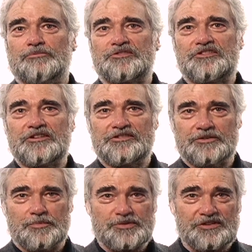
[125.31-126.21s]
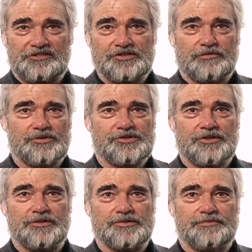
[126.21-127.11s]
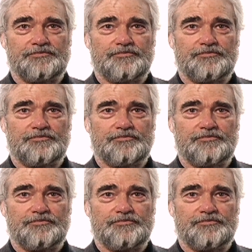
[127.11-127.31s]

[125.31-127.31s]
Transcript: with changing the positions of our cities.